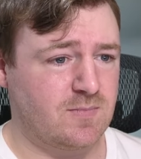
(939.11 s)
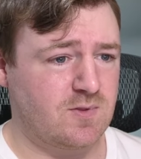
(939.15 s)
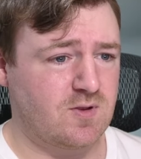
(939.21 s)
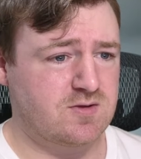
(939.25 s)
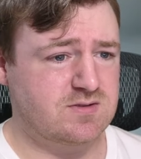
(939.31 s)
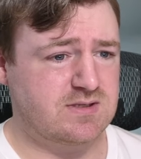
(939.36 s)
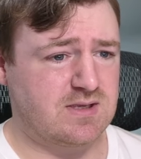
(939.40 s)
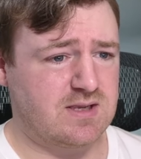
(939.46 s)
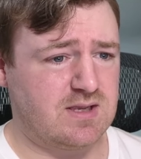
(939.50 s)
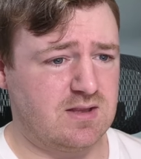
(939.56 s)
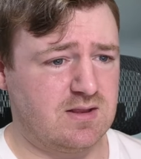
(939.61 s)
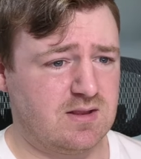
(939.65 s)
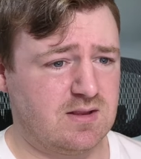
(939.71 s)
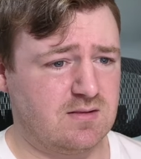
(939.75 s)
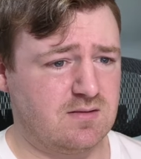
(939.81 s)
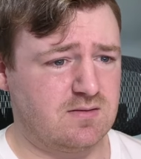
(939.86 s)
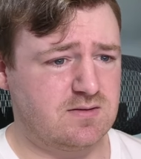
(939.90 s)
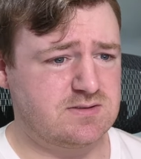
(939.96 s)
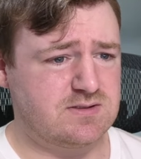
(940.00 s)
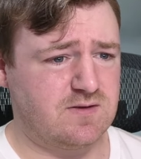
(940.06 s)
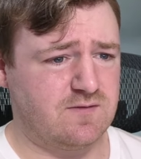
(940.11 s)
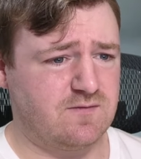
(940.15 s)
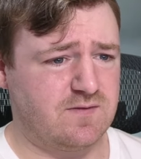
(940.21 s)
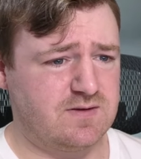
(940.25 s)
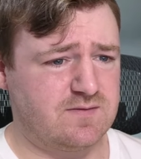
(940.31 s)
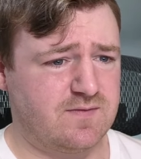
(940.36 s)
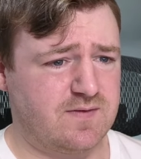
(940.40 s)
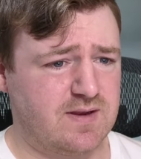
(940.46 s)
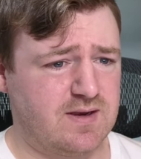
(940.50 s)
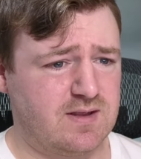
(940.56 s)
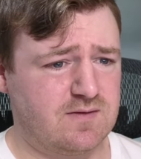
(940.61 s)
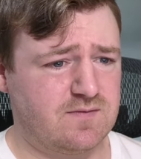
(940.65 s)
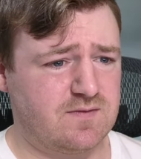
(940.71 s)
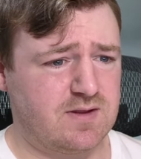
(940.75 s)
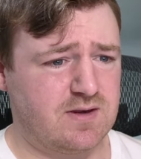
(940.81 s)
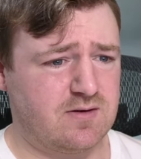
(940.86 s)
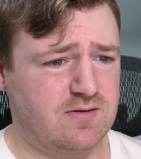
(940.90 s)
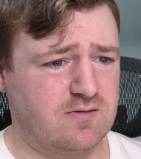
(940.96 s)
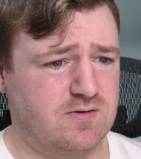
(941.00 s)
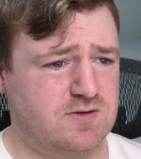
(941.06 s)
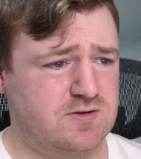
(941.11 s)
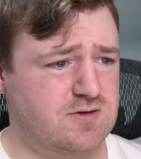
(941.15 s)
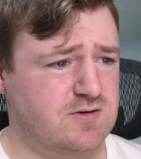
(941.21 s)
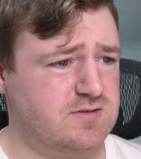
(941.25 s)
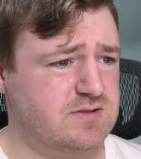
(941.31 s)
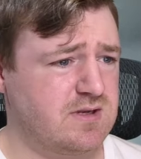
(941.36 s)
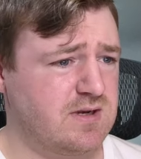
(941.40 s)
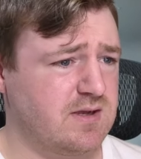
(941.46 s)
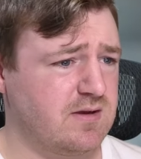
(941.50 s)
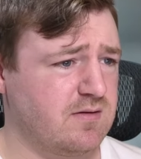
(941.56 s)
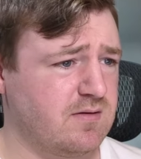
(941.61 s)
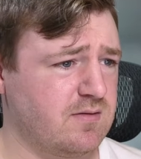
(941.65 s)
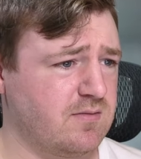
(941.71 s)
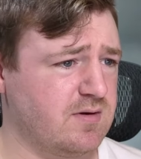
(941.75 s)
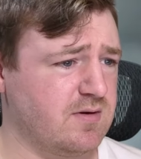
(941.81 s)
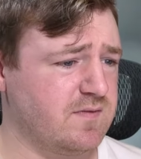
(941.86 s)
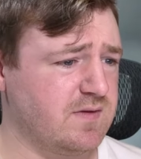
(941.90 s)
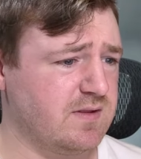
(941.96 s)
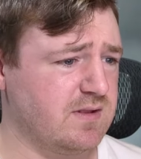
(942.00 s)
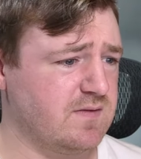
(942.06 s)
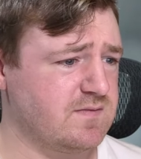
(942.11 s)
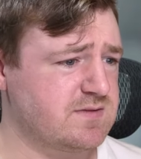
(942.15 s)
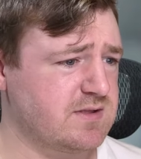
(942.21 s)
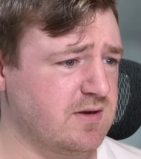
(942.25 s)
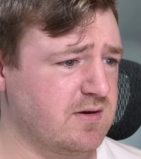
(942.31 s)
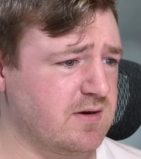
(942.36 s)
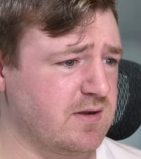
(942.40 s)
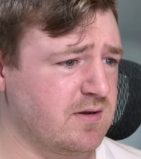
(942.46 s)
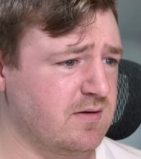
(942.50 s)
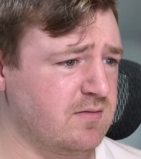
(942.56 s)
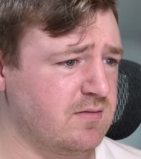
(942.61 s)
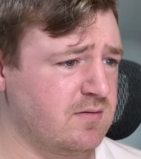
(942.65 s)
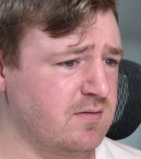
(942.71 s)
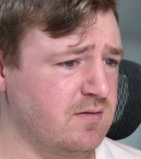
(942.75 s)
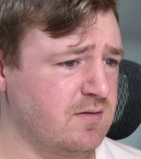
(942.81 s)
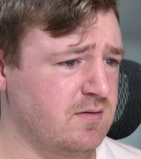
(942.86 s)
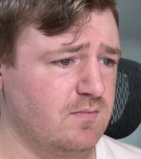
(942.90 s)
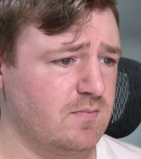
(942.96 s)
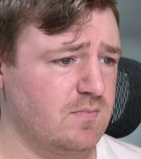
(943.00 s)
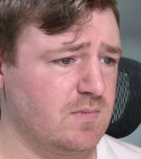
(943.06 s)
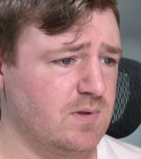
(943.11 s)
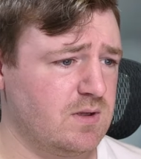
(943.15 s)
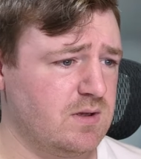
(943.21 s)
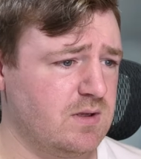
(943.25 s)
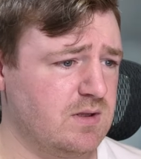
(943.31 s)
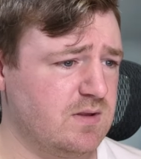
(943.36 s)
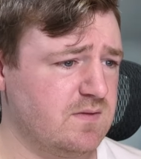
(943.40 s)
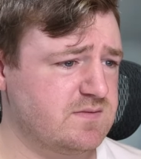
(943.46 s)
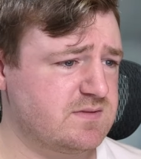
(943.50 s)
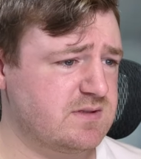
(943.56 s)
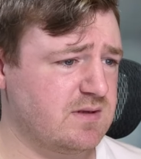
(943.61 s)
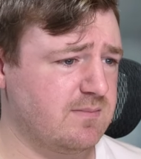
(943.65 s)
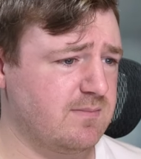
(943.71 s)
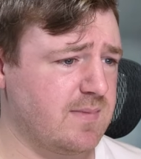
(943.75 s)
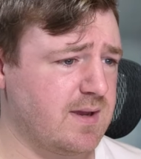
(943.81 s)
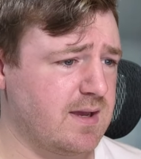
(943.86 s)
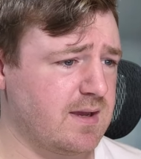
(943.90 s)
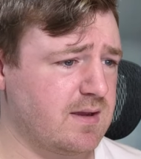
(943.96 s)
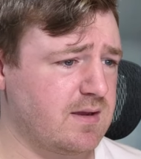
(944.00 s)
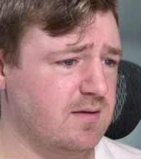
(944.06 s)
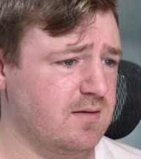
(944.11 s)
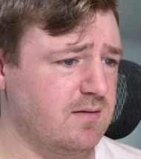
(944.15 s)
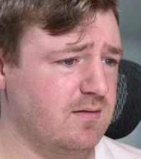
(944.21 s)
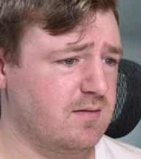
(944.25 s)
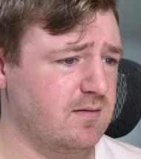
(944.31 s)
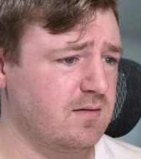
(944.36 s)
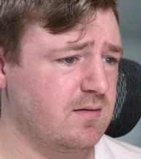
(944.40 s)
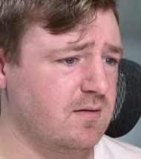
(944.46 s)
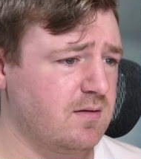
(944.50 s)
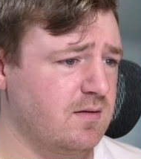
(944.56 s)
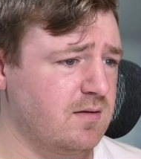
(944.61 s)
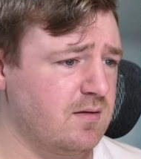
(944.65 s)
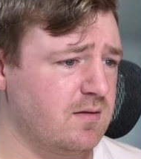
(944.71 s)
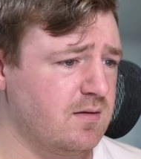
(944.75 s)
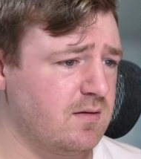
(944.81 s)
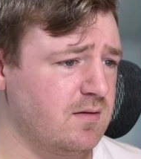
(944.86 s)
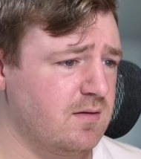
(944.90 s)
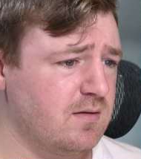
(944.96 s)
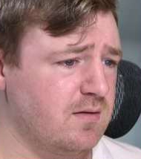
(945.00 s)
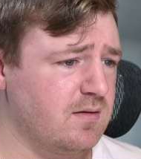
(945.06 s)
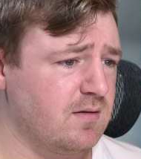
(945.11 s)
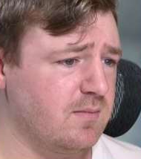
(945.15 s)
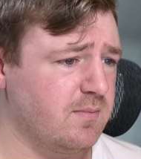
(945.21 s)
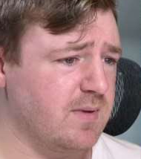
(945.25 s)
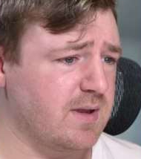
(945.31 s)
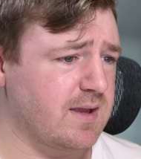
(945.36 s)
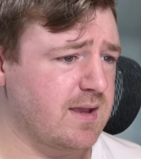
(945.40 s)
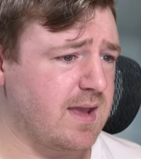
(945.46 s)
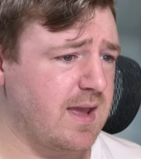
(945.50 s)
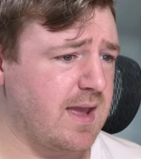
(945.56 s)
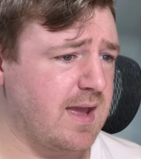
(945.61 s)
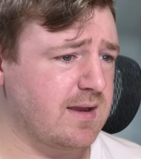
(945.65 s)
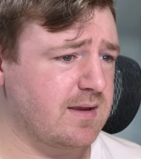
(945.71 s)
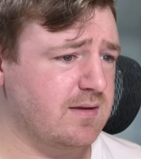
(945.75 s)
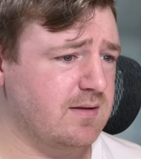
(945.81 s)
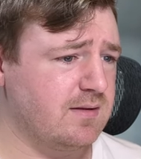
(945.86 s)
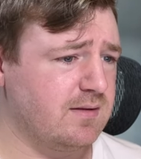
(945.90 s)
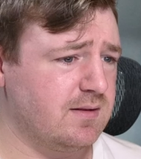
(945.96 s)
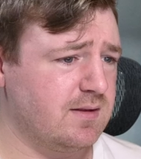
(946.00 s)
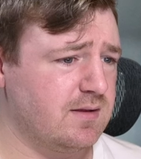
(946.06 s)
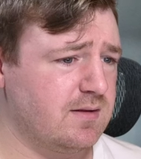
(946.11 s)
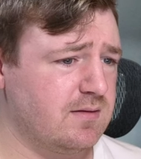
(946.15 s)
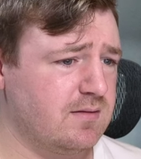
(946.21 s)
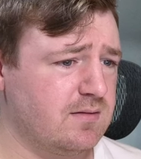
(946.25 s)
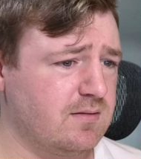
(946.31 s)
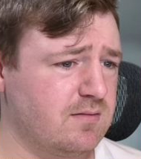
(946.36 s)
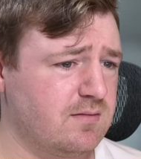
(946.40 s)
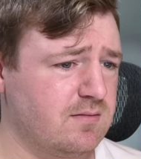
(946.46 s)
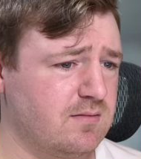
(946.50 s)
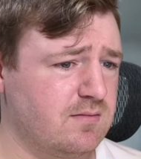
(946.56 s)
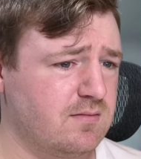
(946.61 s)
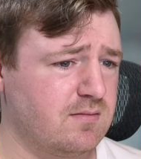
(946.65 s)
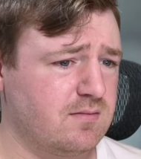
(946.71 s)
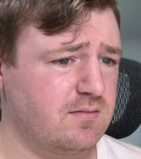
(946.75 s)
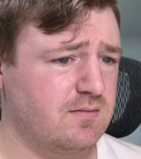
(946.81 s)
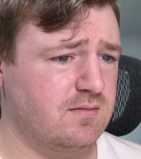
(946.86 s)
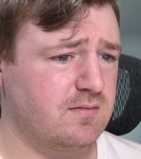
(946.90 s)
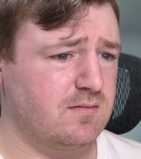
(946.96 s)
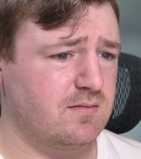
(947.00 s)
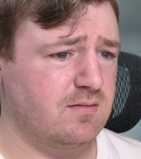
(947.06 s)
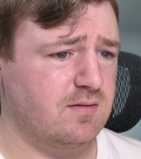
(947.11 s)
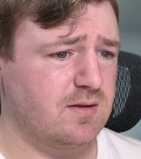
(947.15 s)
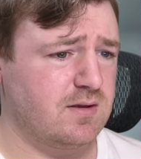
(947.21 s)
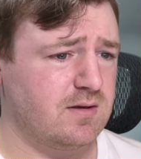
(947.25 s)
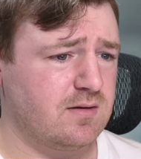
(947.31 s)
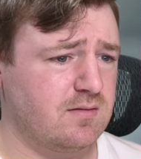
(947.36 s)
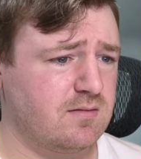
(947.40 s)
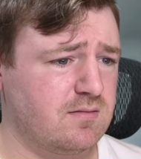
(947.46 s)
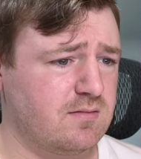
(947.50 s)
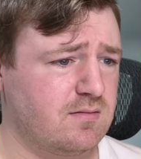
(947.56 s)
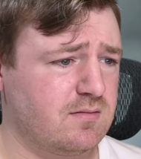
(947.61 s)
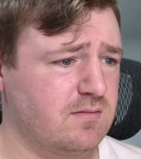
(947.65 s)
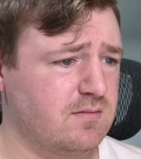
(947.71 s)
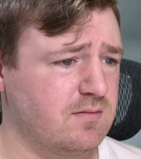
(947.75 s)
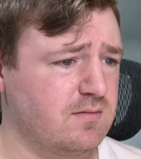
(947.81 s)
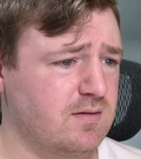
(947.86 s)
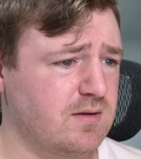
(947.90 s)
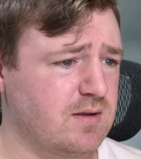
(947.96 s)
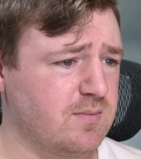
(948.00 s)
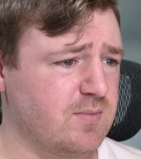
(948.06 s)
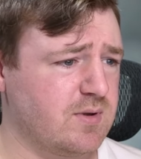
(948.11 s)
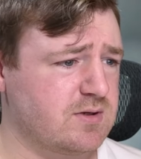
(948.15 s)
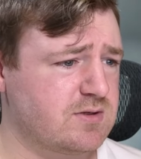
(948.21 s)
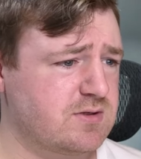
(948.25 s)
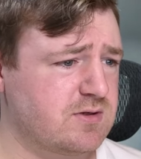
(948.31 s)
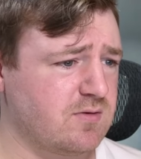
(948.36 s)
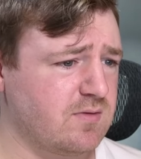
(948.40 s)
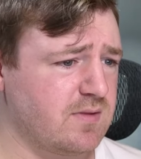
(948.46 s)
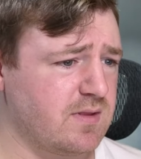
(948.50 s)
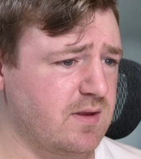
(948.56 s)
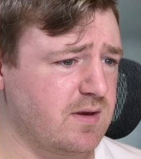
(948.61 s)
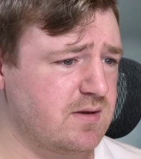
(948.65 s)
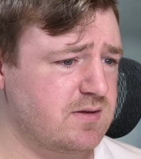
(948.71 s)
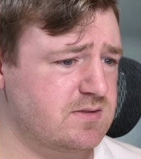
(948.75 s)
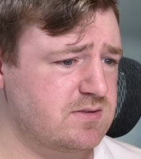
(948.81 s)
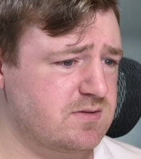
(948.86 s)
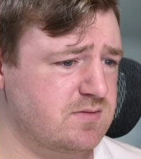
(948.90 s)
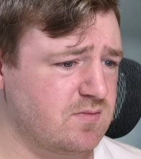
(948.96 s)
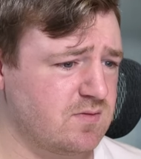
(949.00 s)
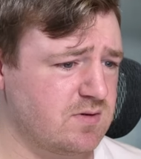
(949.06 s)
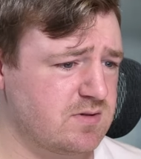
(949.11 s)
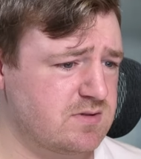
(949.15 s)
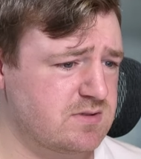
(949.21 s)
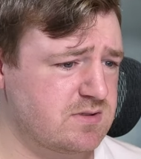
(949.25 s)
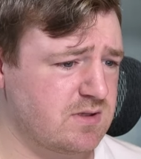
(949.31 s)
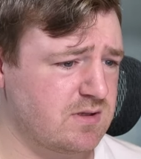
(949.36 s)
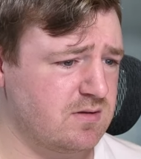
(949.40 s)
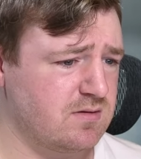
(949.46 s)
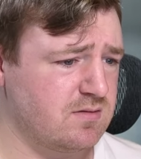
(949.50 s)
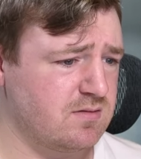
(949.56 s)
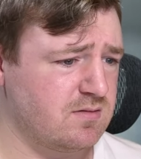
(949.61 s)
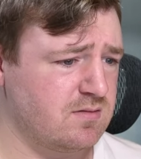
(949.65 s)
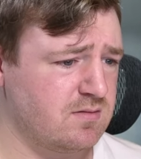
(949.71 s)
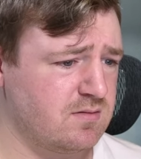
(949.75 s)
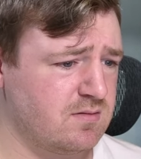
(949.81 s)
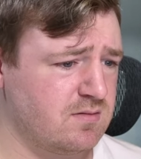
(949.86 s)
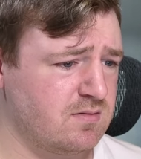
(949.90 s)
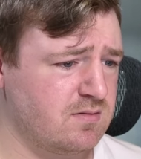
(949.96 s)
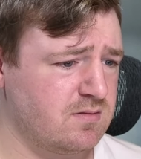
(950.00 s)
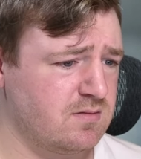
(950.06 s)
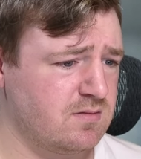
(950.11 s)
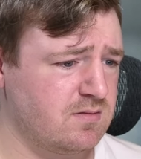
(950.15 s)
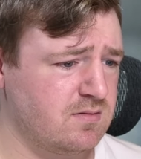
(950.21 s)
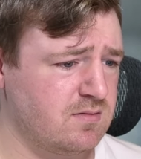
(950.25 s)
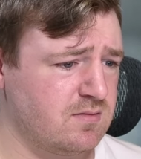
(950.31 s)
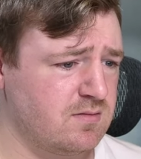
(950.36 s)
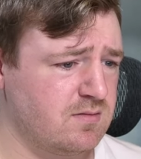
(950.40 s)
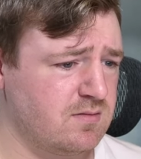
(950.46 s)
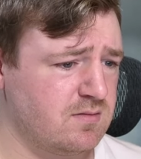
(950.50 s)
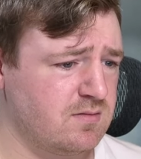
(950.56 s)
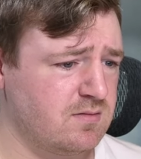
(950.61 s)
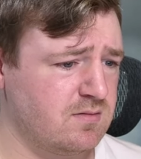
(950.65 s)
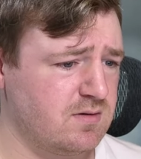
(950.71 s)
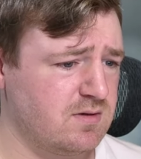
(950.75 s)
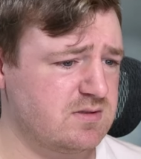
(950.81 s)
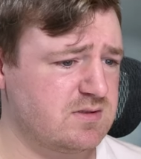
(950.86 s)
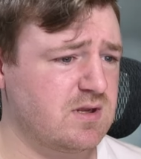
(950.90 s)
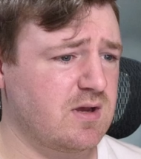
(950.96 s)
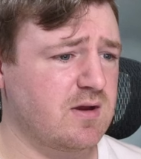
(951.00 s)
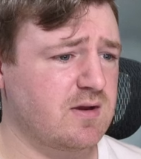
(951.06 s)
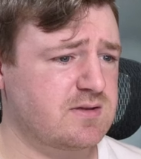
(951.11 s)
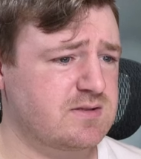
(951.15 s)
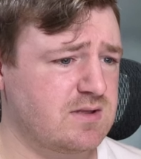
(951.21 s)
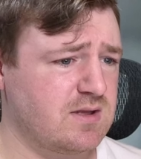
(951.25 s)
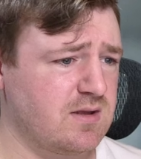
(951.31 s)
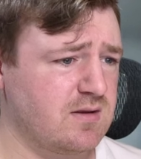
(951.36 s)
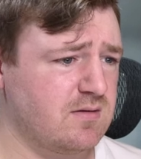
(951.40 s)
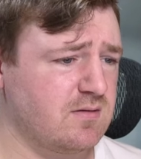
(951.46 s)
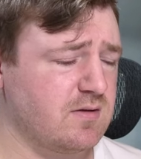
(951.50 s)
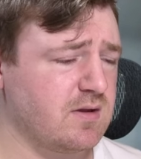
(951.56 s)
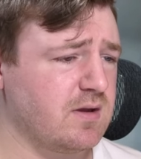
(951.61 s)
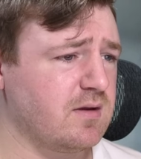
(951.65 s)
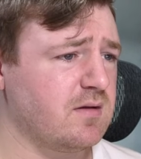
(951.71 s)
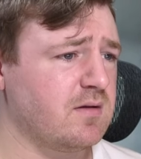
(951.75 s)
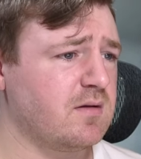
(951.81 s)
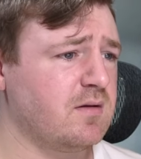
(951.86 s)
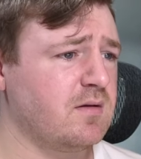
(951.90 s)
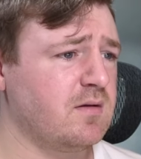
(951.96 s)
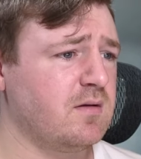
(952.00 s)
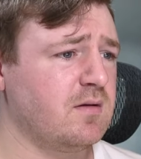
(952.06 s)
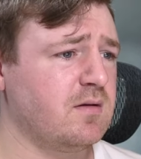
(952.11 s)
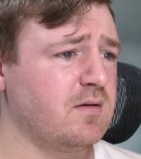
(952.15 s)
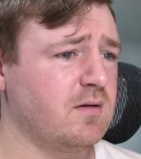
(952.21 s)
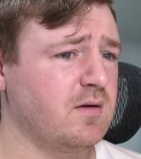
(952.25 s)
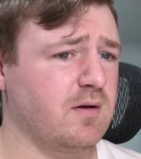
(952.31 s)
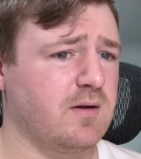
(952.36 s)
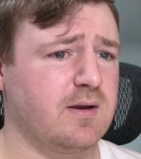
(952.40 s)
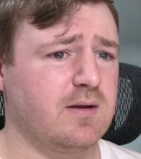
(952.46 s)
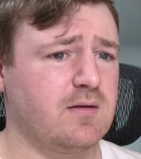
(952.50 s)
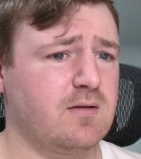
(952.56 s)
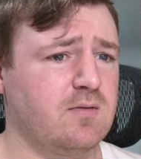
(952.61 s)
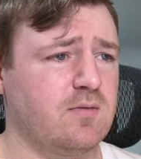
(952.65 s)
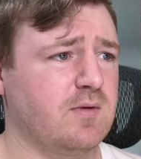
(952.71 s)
Looks like he's fighting out of New Jersey now. I wonder if he lives there now. He lives in Makakala. Yeah. I'm not sure where that is. Where is that? In Dagestan? Okay. Alright.